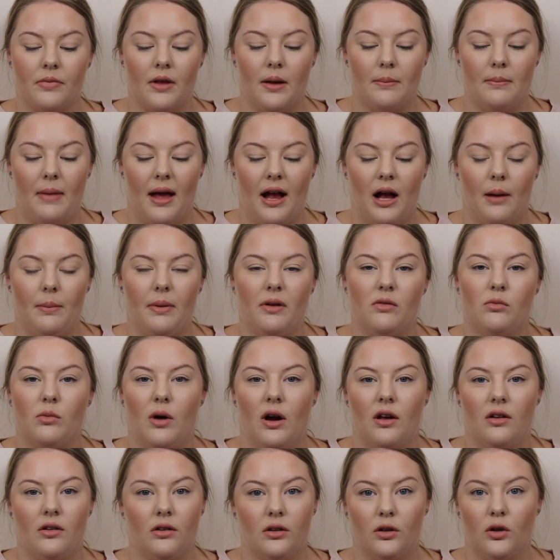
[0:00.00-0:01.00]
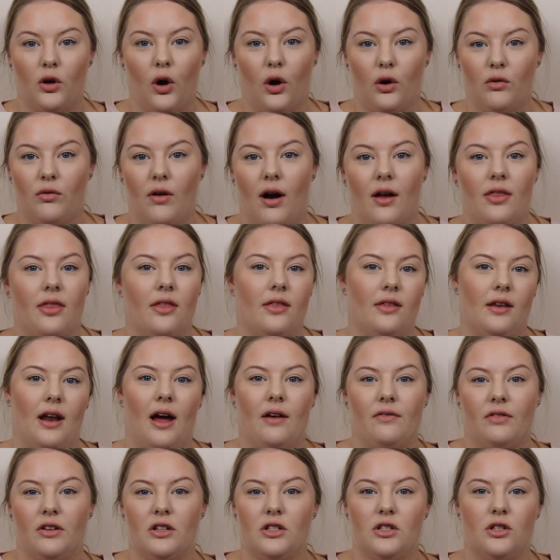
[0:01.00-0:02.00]
makeup in one go rather than
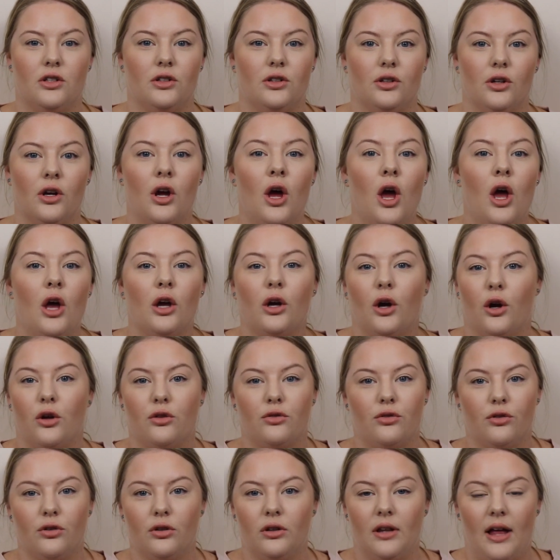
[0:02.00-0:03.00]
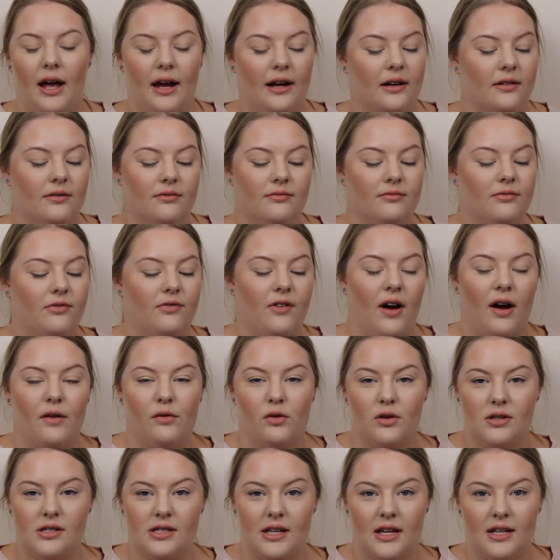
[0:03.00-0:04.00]
having to go through like 5
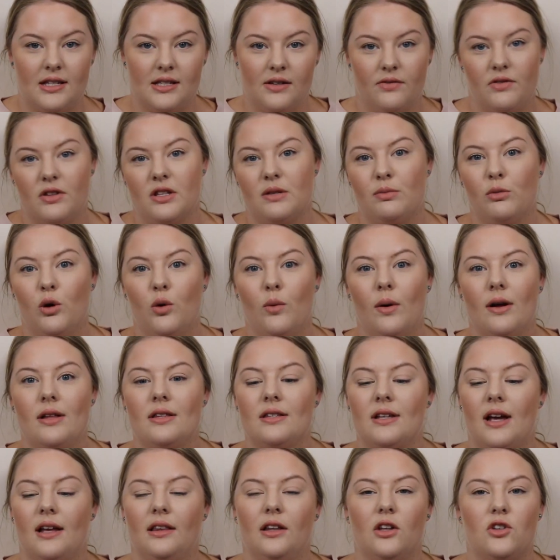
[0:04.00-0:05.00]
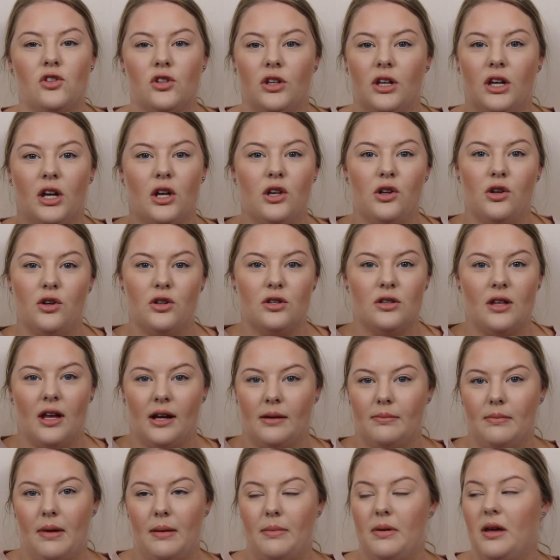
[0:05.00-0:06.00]
or 6 of the small ones. I literally can use
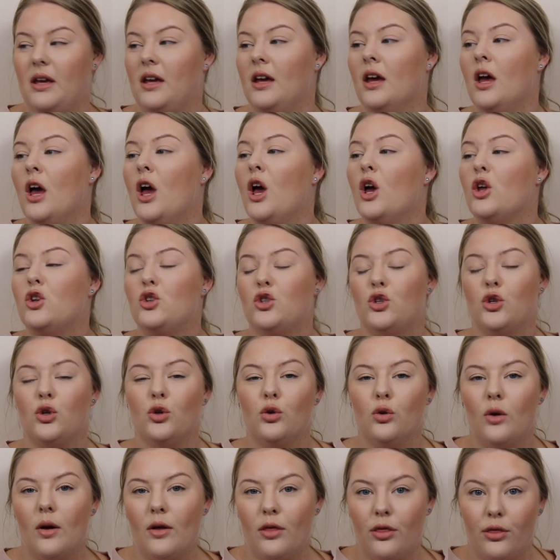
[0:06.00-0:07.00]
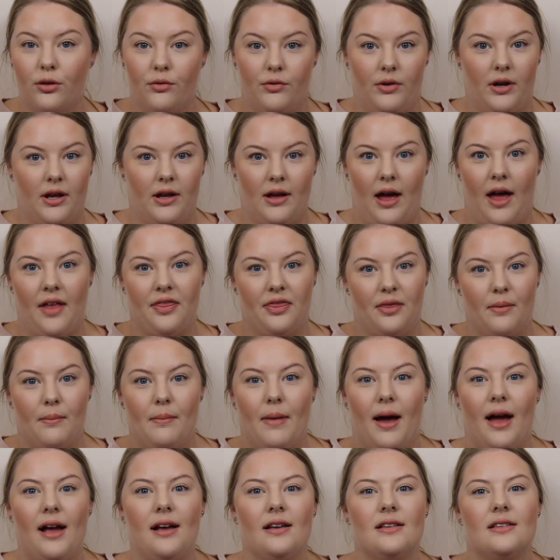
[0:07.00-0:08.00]
like maybe 2-3 at the
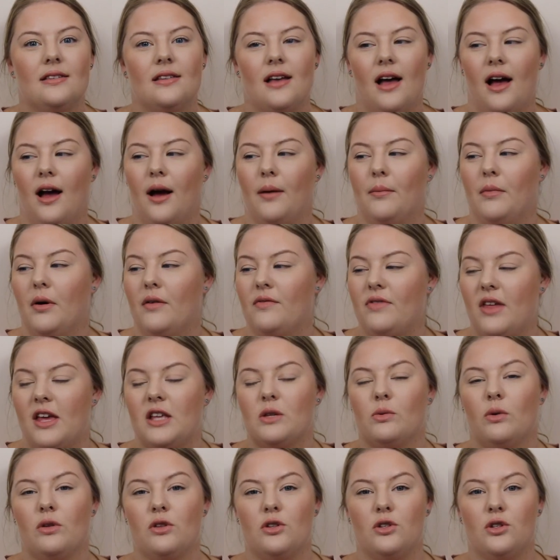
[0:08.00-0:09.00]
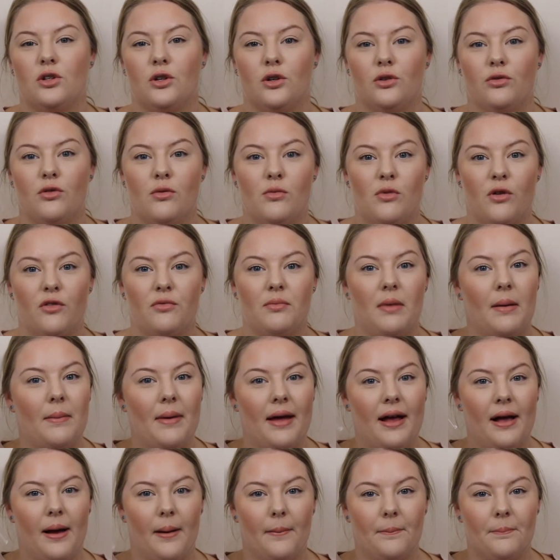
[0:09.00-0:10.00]
max of these ones to remove my
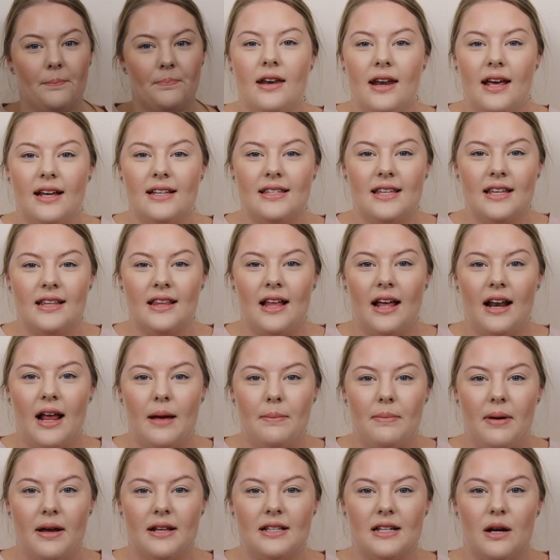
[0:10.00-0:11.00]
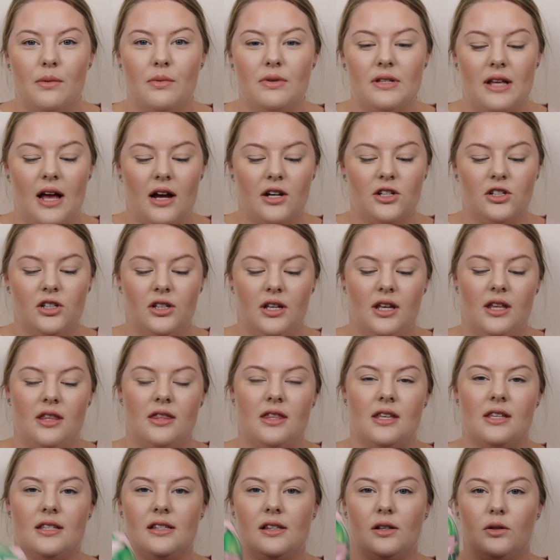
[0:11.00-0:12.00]
makeup. Next thing that I picked up was actually
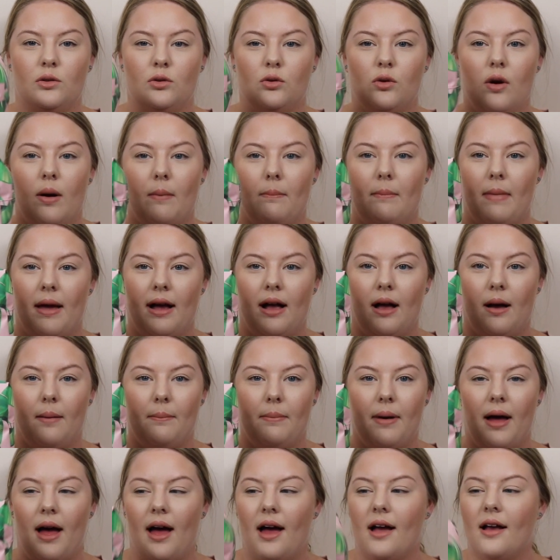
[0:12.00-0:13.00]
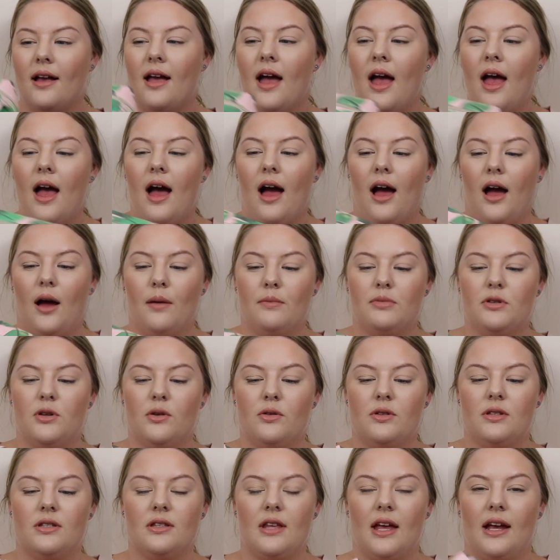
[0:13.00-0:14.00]
this little makeup bag. So
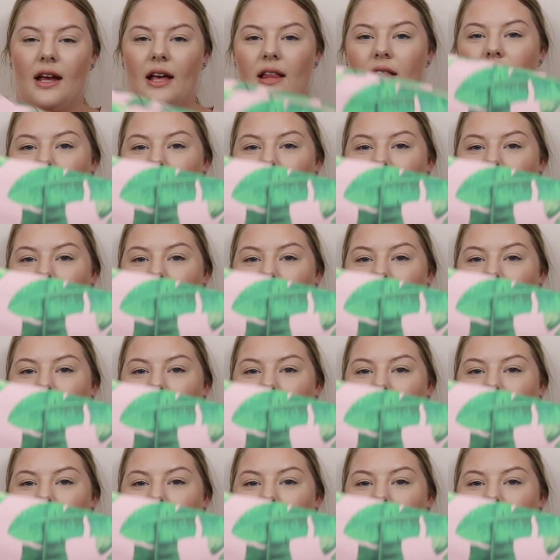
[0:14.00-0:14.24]
it's like a